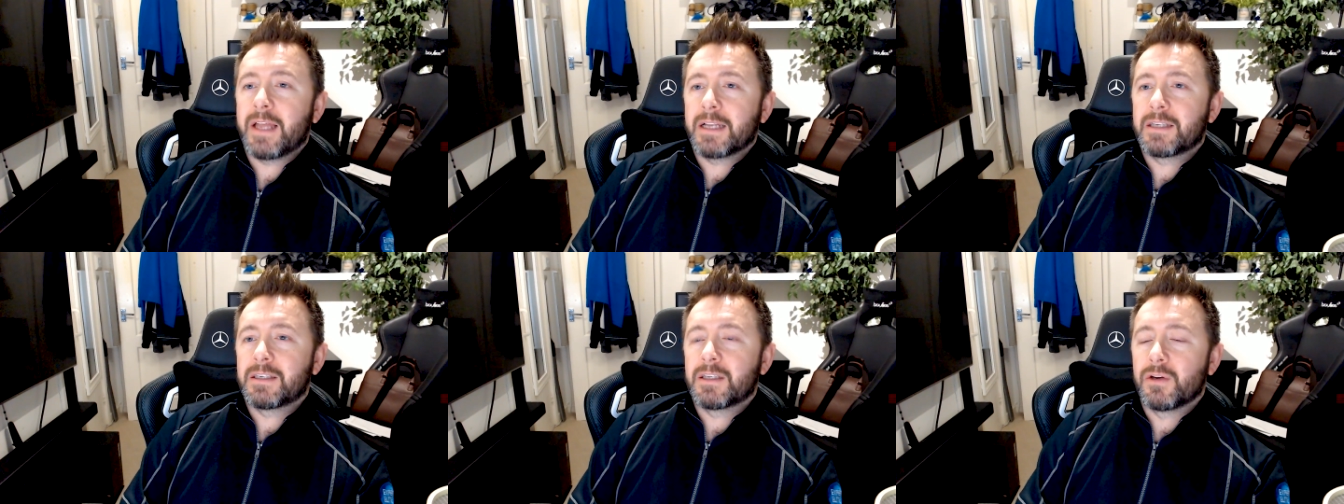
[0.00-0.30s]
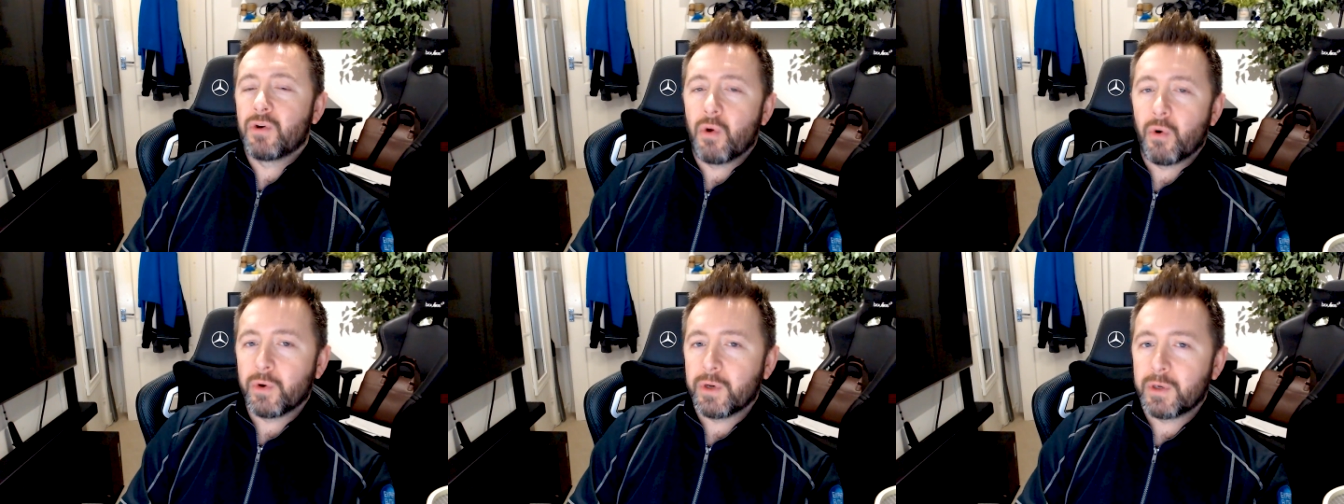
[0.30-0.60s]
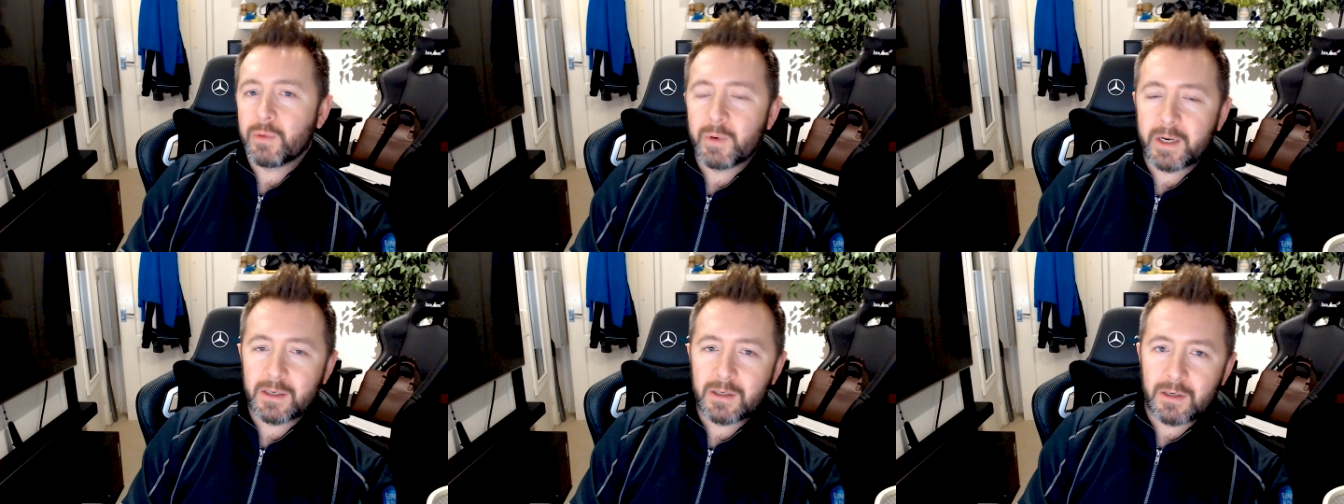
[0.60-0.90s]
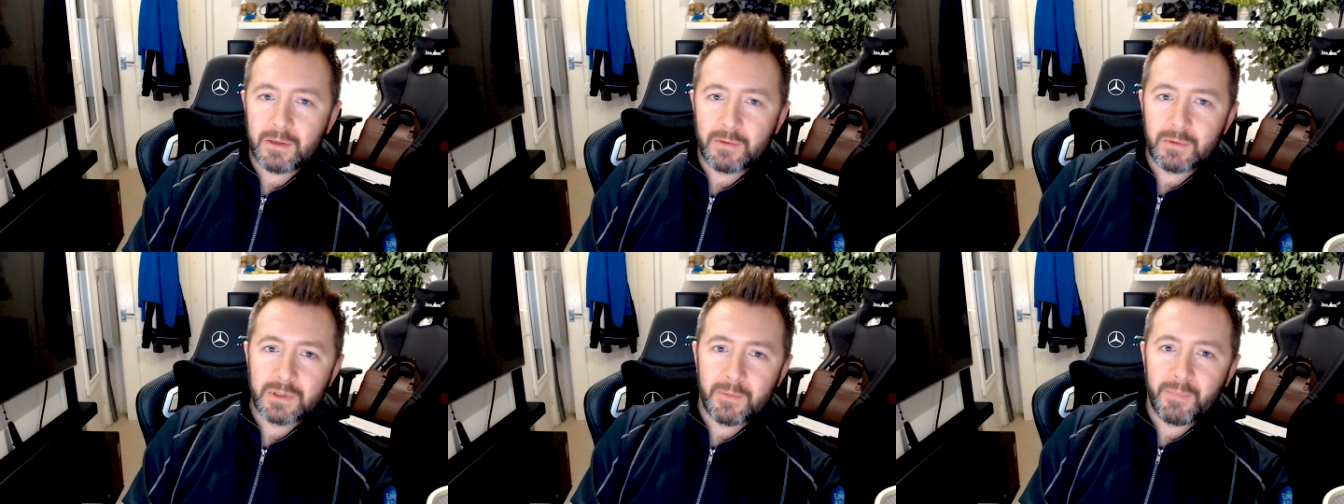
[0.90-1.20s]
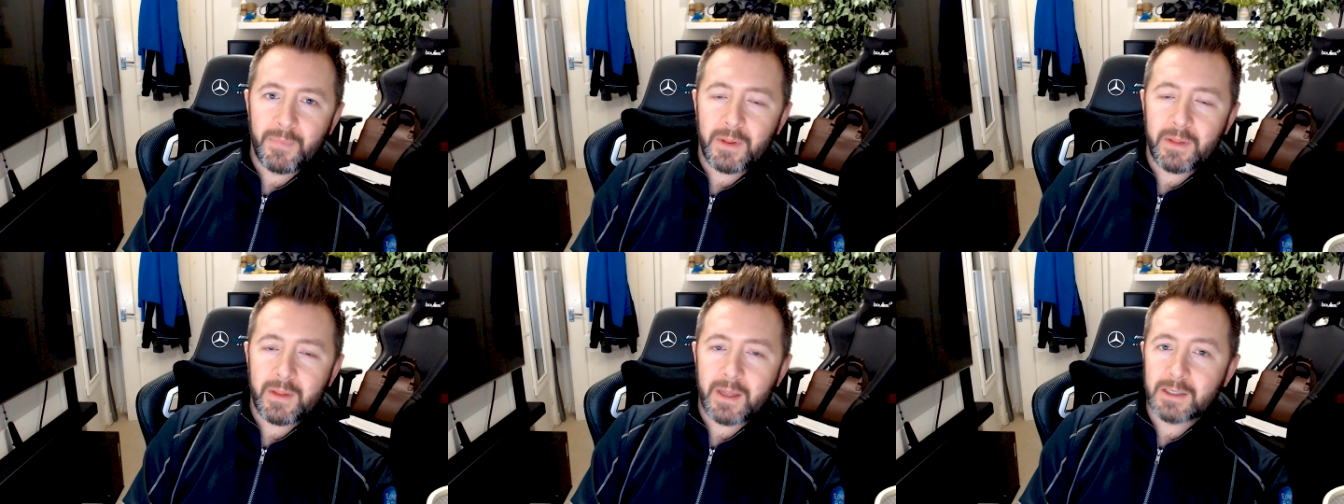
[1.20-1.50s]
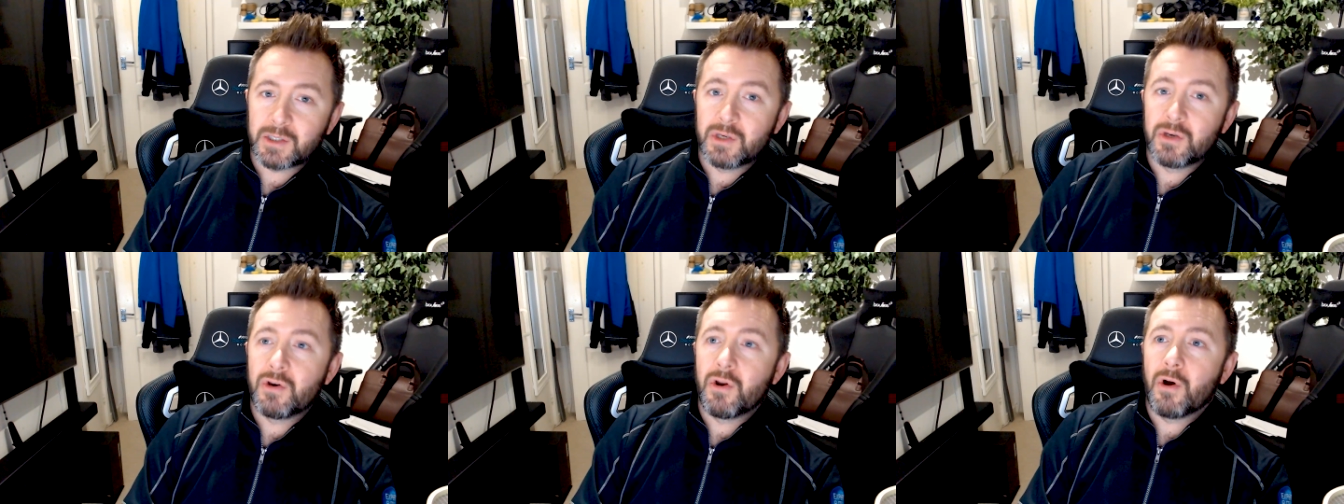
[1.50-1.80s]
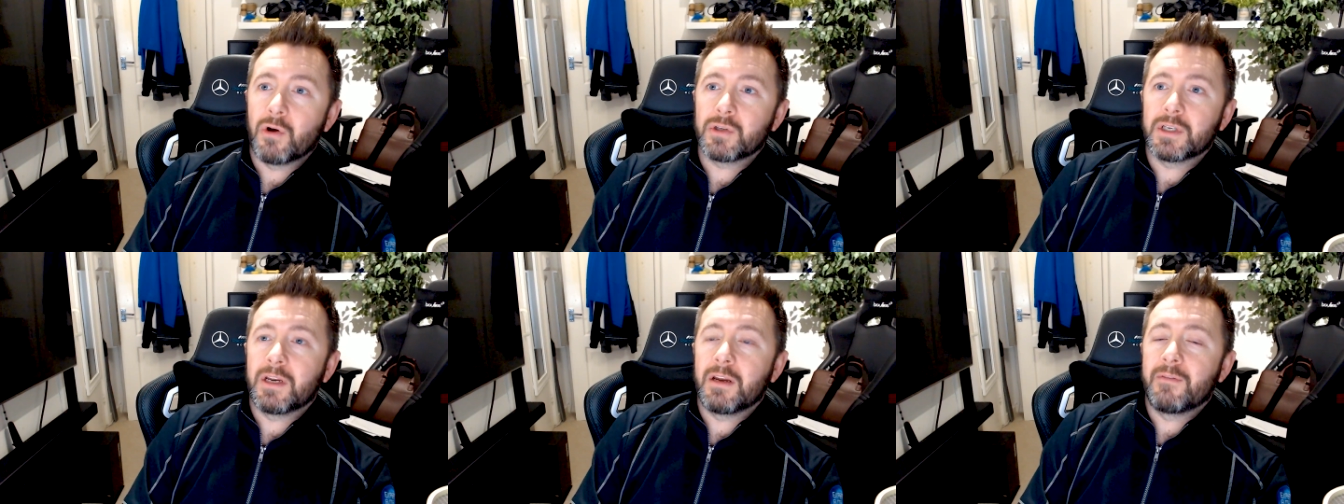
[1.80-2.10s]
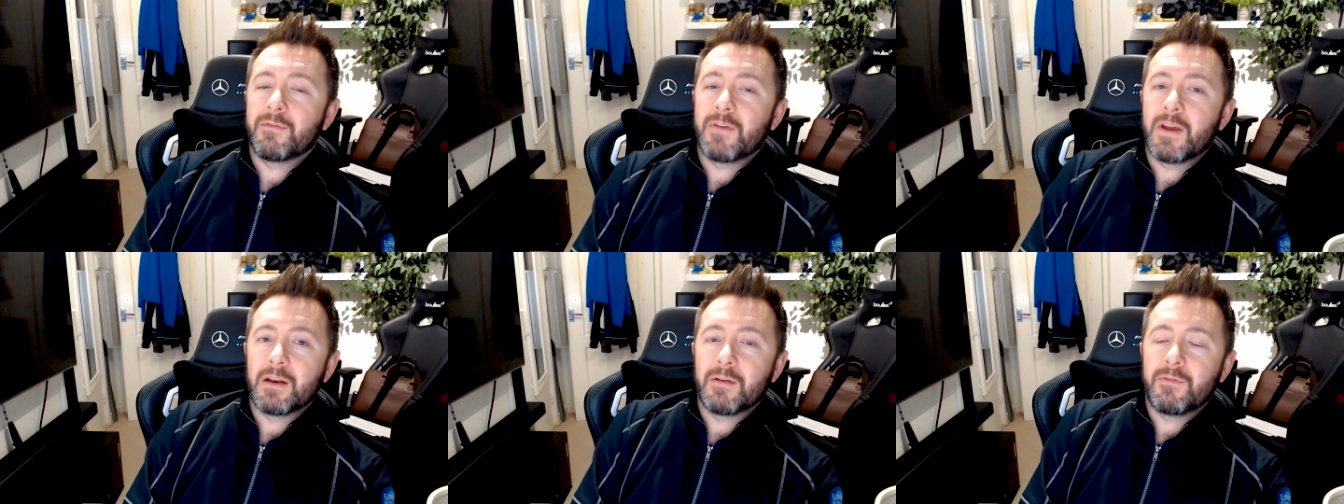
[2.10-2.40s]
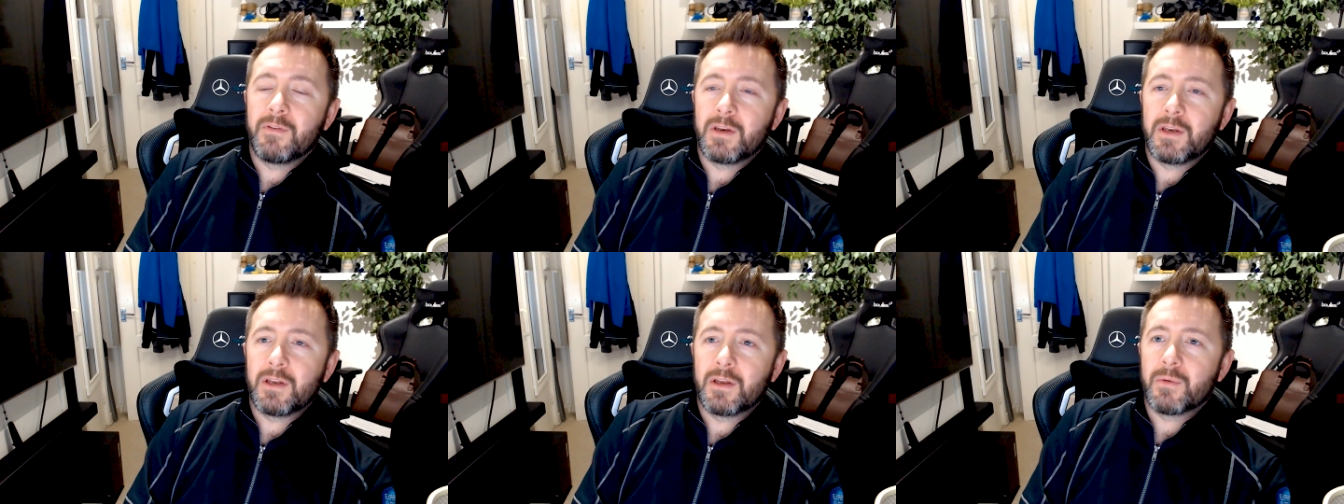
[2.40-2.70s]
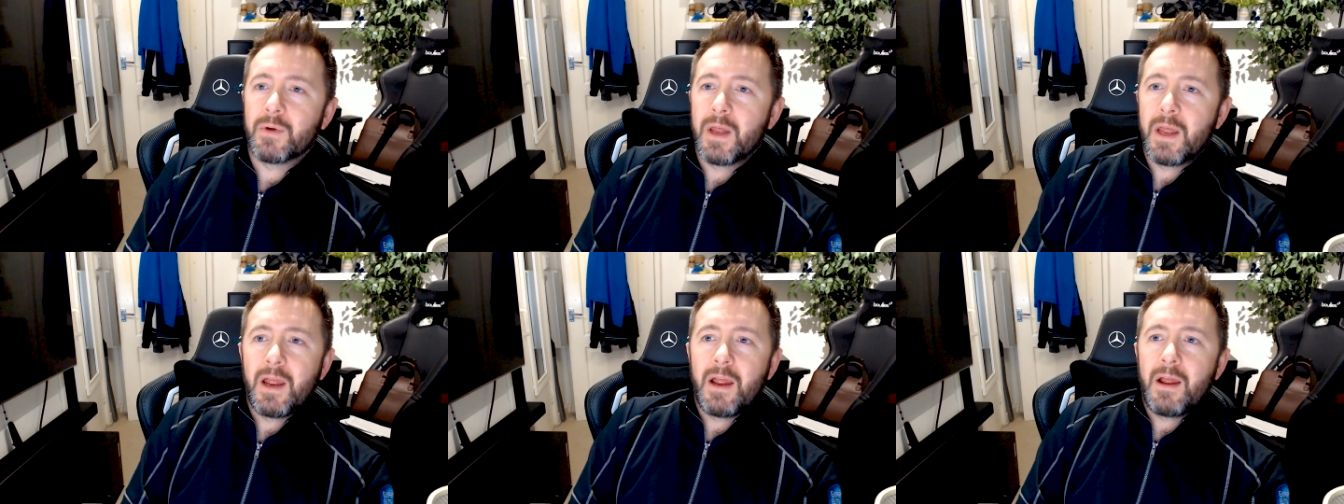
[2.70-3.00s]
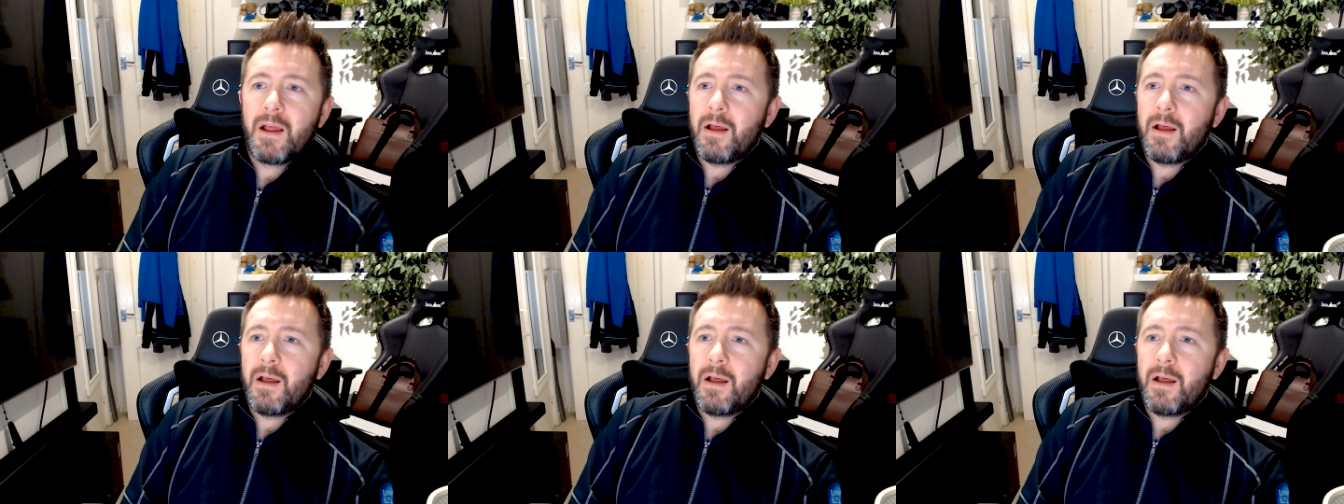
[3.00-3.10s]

gets annoyed when I do something that's not an Inventor video,